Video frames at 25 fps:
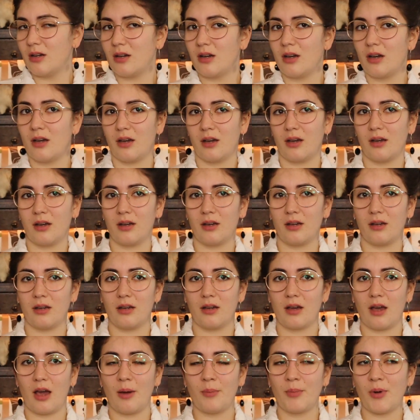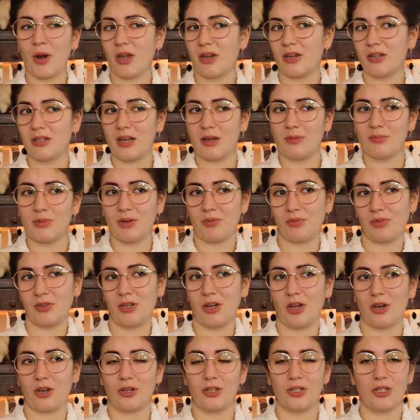I'm definitely
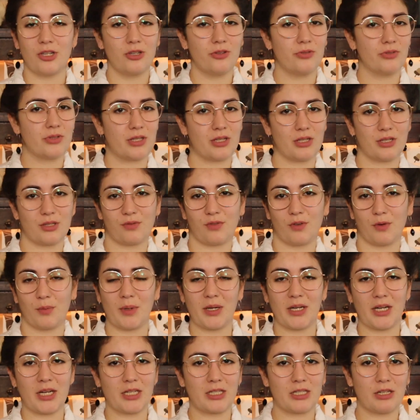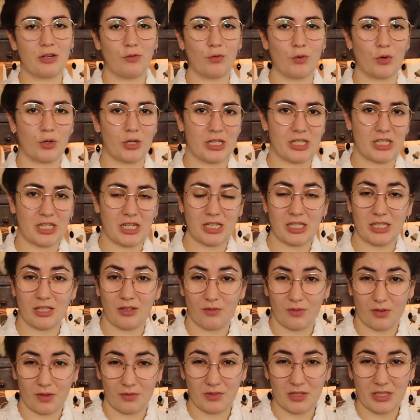not going to use this for my 1940s,
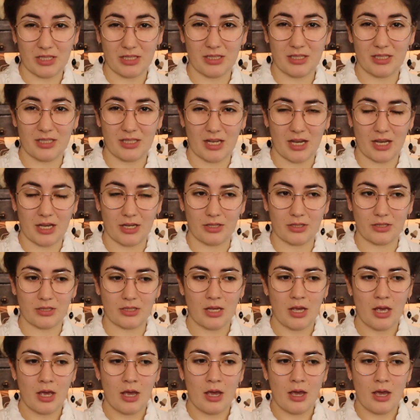1950s styles.